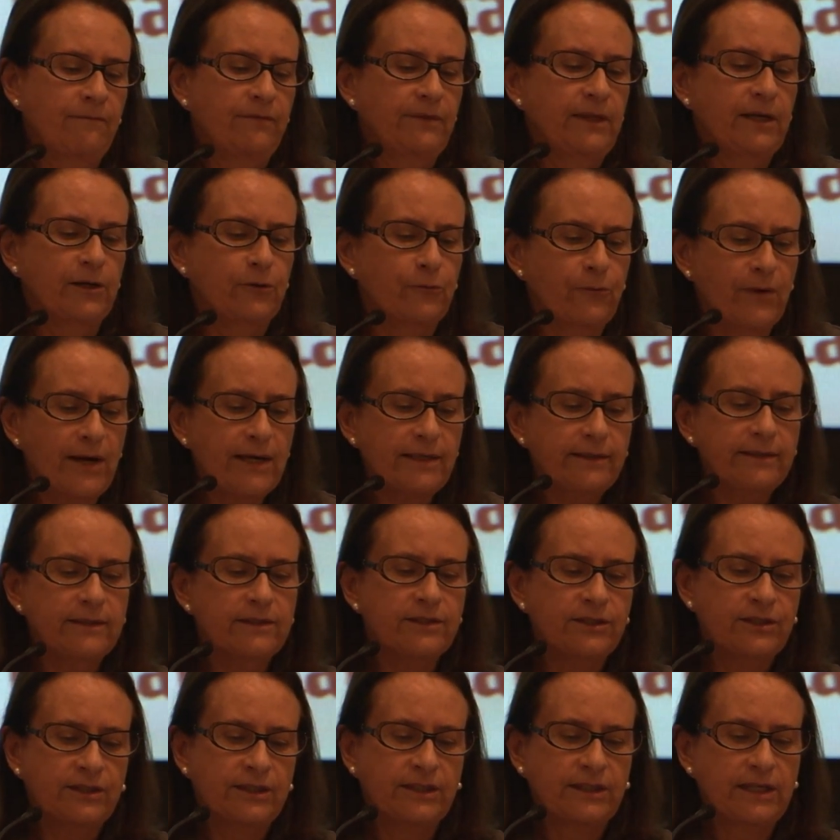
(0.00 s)
The
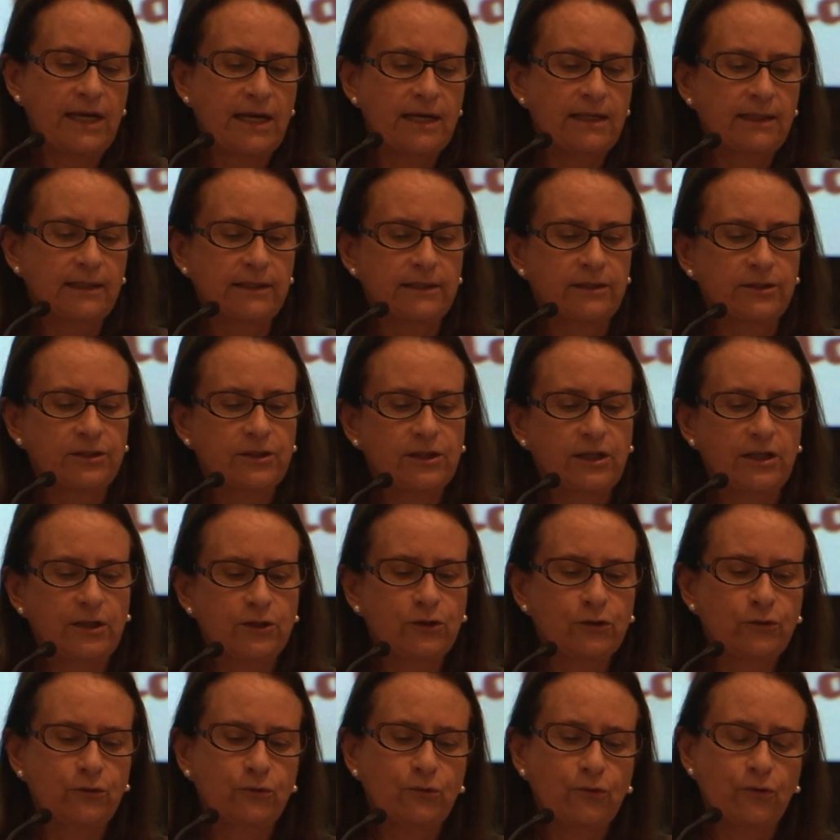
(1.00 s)
greatest challenge
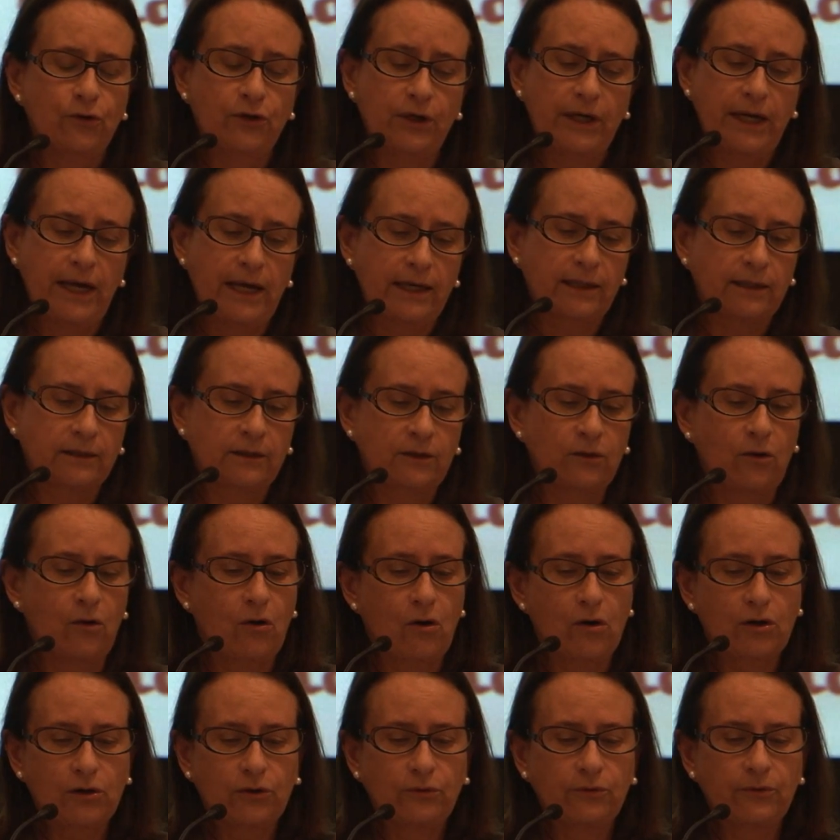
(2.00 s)
is to connect
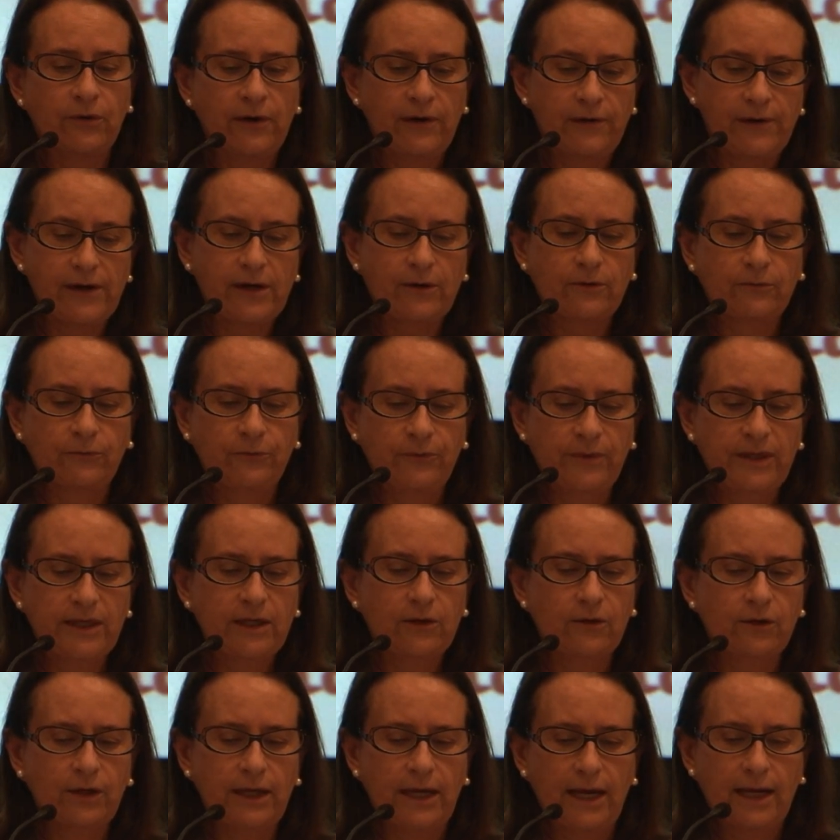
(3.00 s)
or to
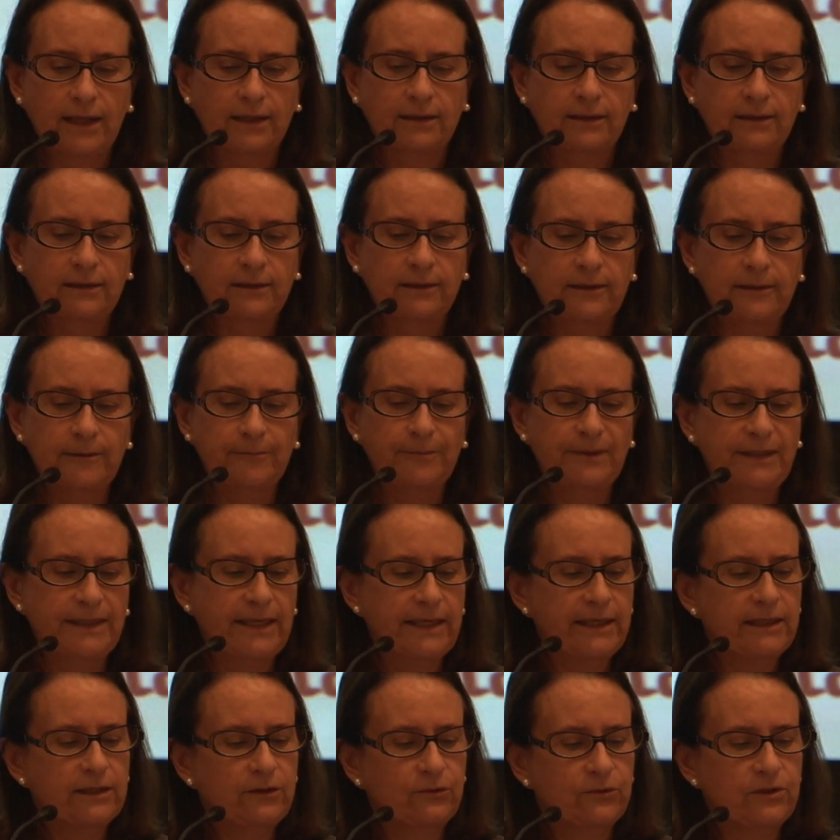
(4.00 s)
reconnect the
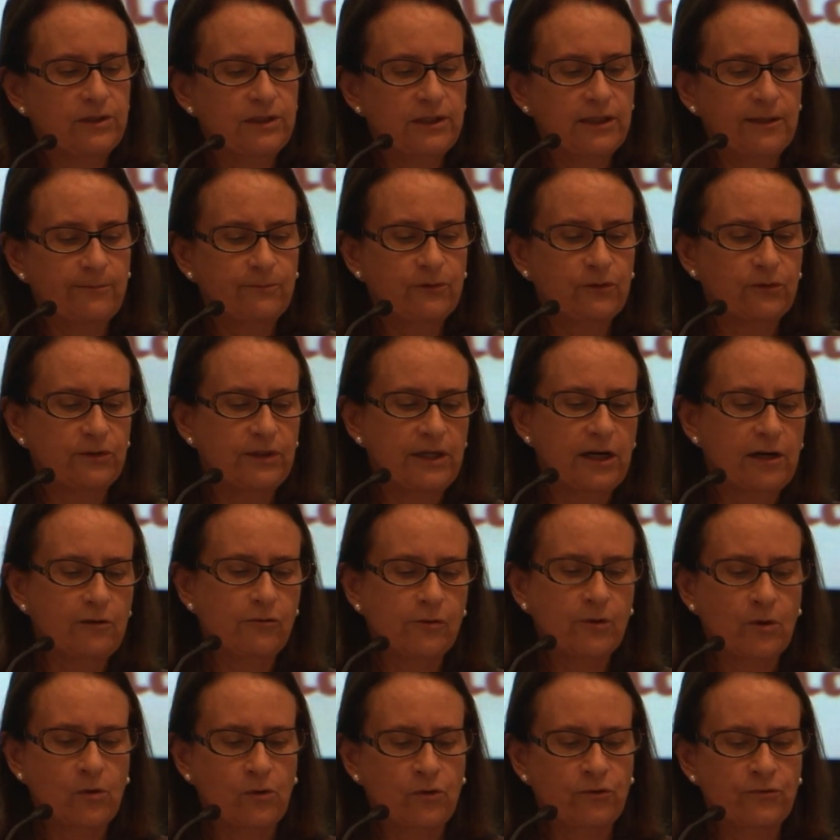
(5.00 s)
Bnei Anusim to
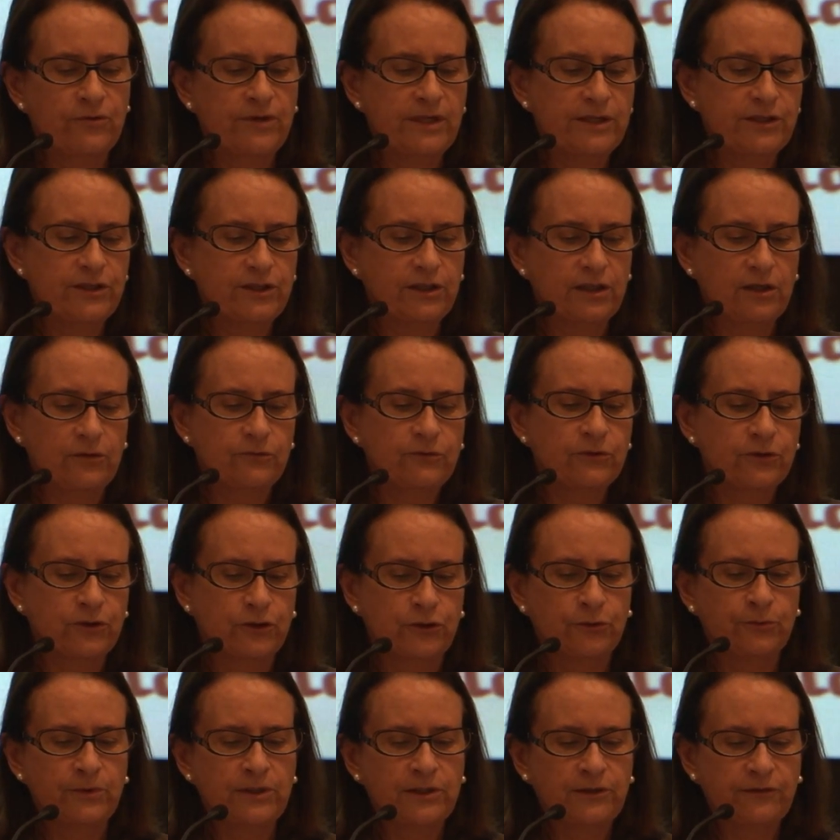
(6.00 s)
their original
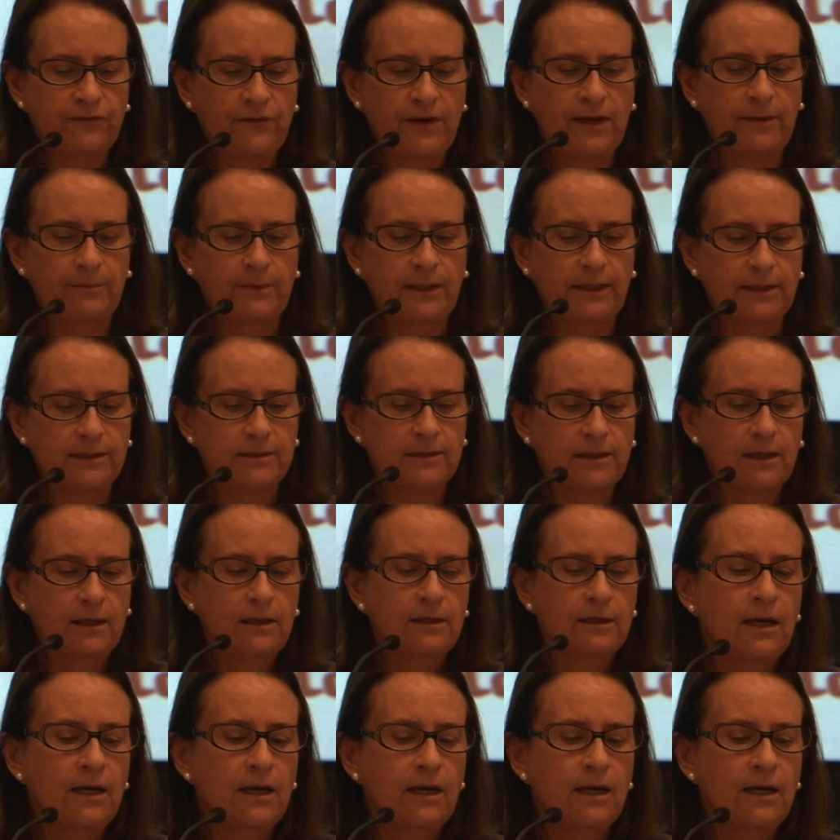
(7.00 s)
Jewish families.